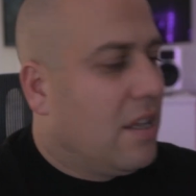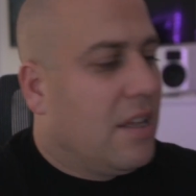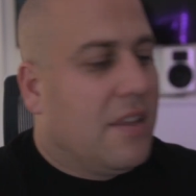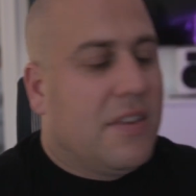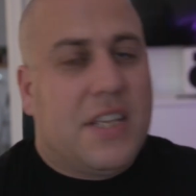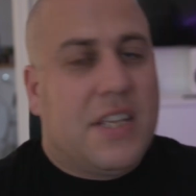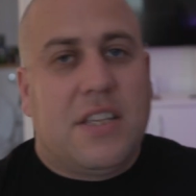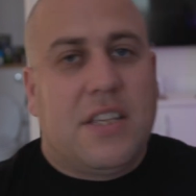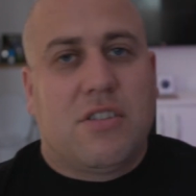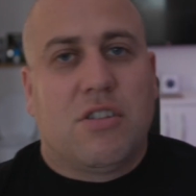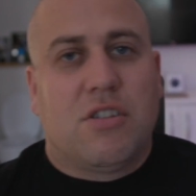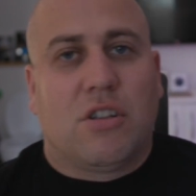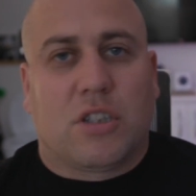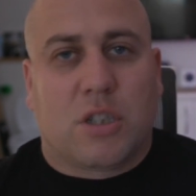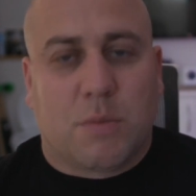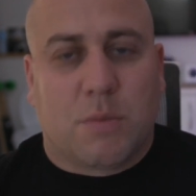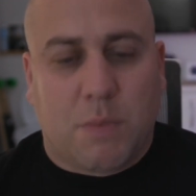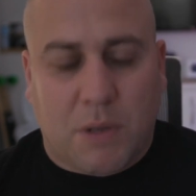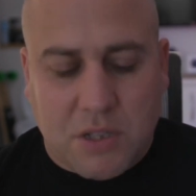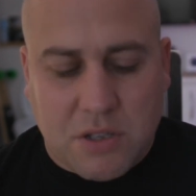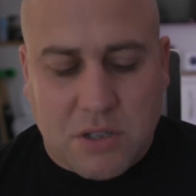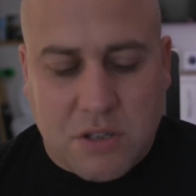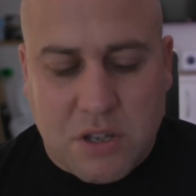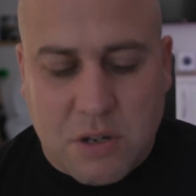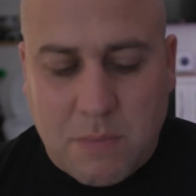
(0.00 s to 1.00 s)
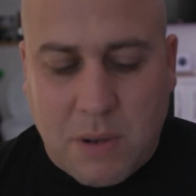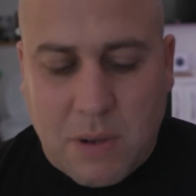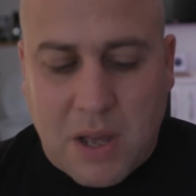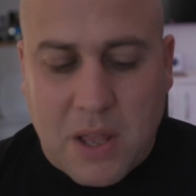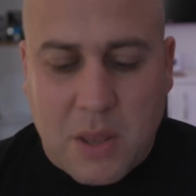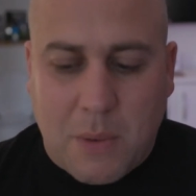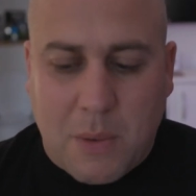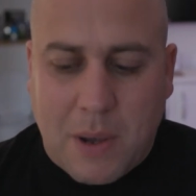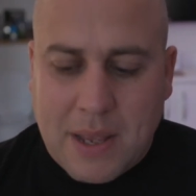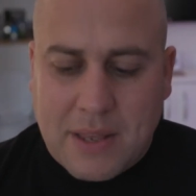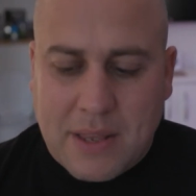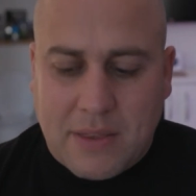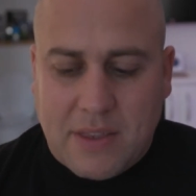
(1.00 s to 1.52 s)
this is not sponsored, by
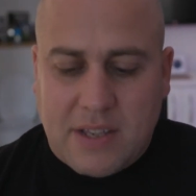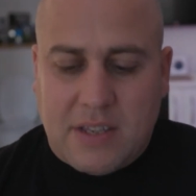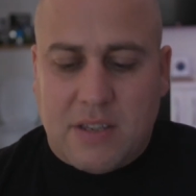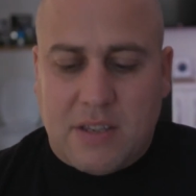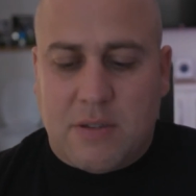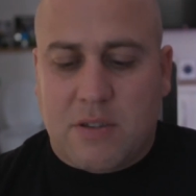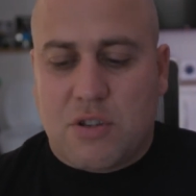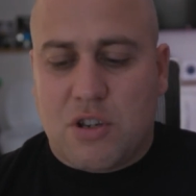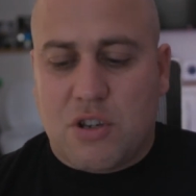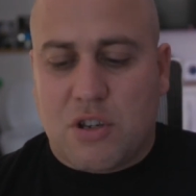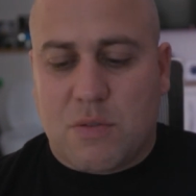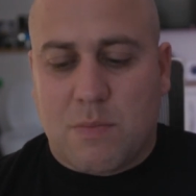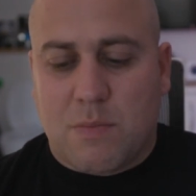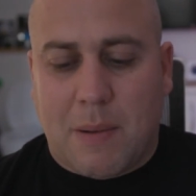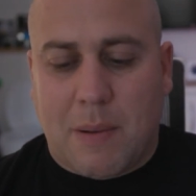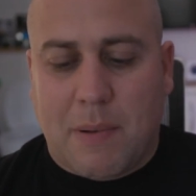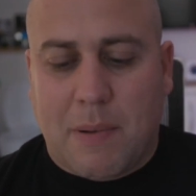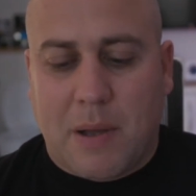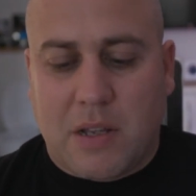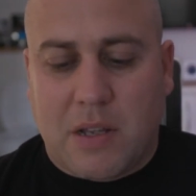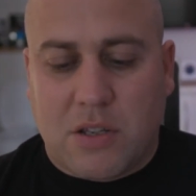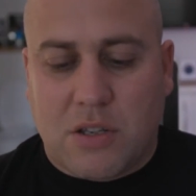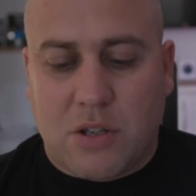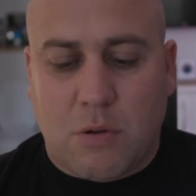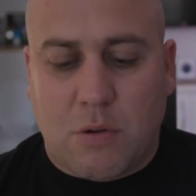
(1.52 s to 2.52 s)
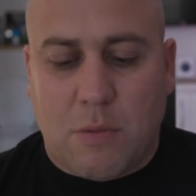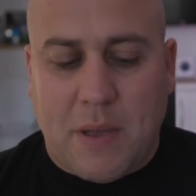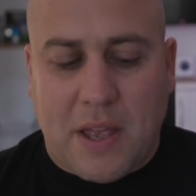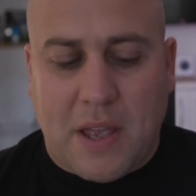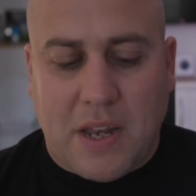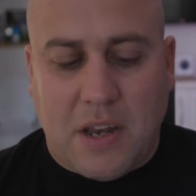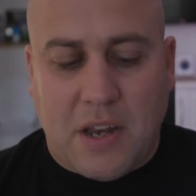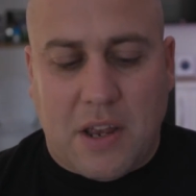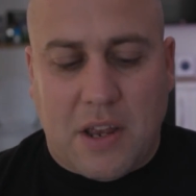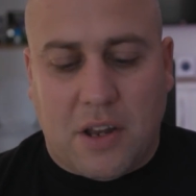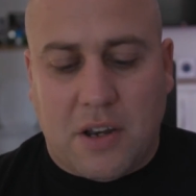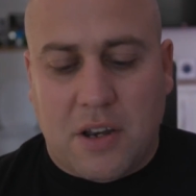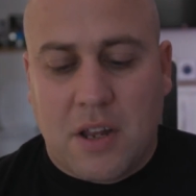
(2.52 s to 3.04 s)
the way, this is just my personal
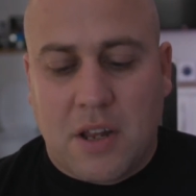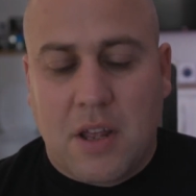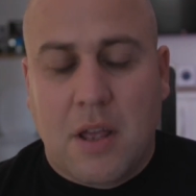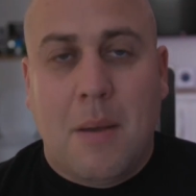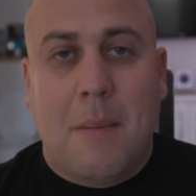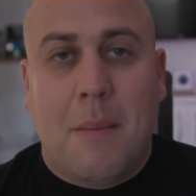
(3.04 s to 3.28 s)
opinion,